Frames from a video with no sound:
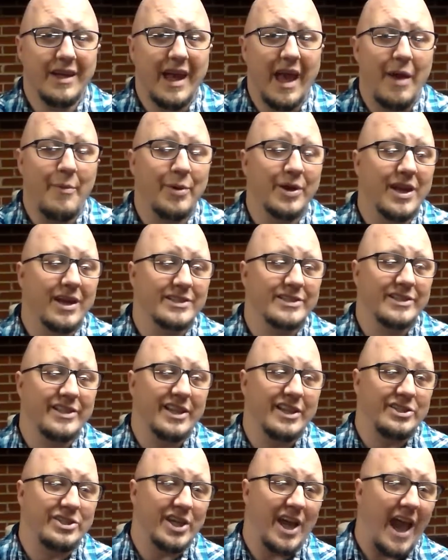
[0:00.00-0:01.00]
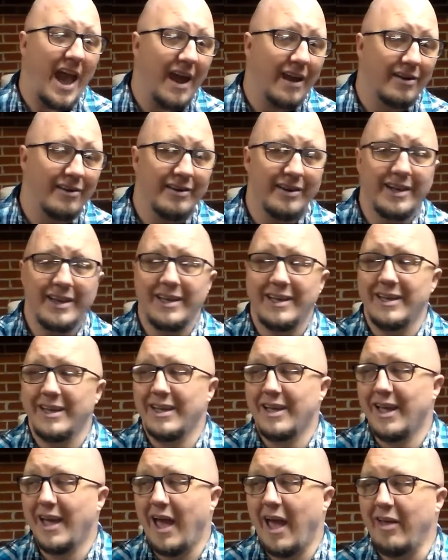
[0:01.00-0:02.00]
And because of the chattering
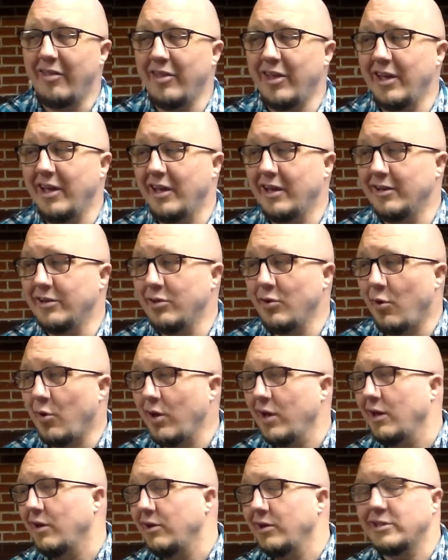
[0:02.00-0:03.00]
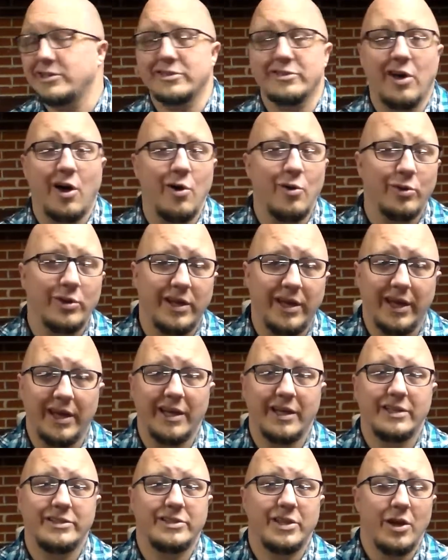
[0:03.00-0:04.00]
and the annoyingly slow
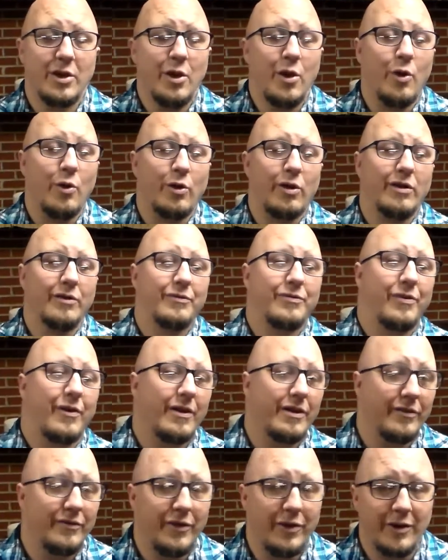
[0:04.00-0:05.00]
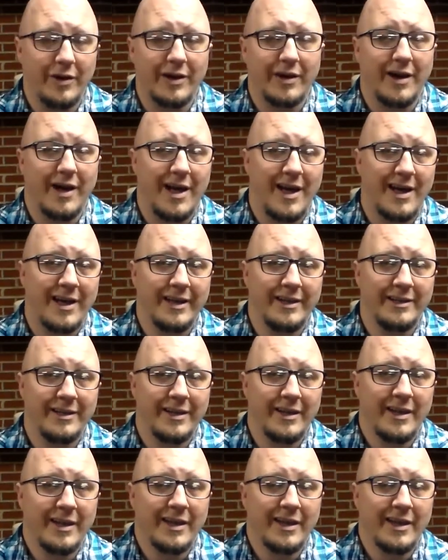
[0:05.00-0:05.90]
kids who are in front of you in line,